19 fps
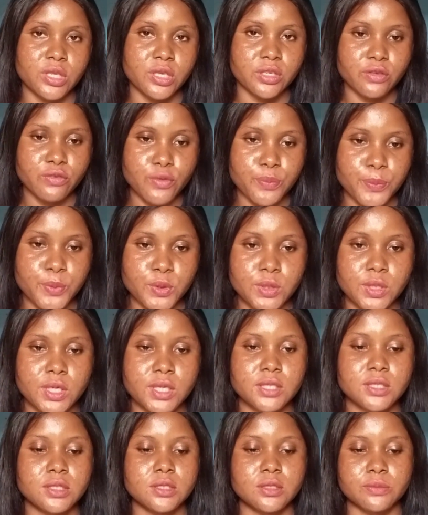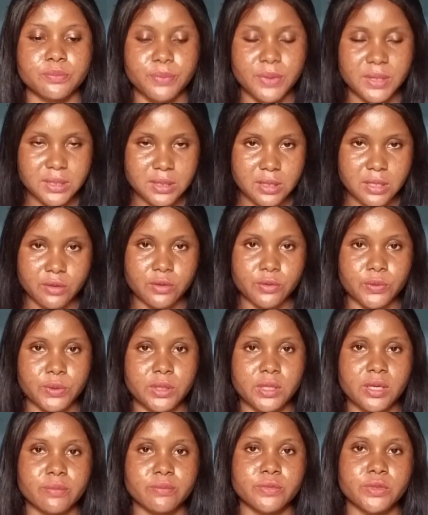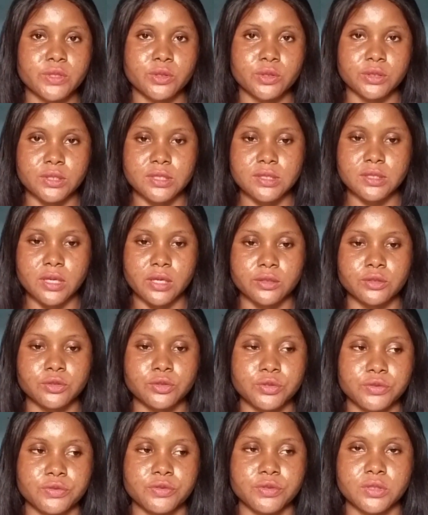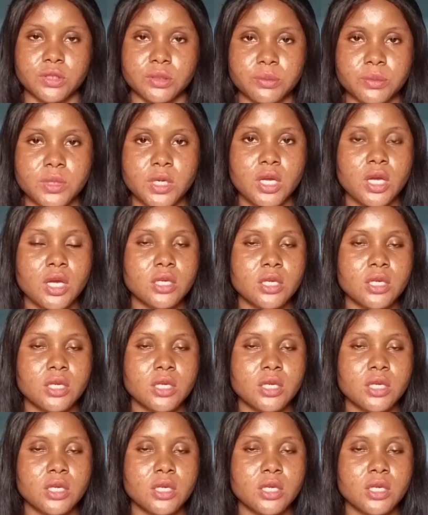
they give you products, you partner with them. Do you understand? You review them.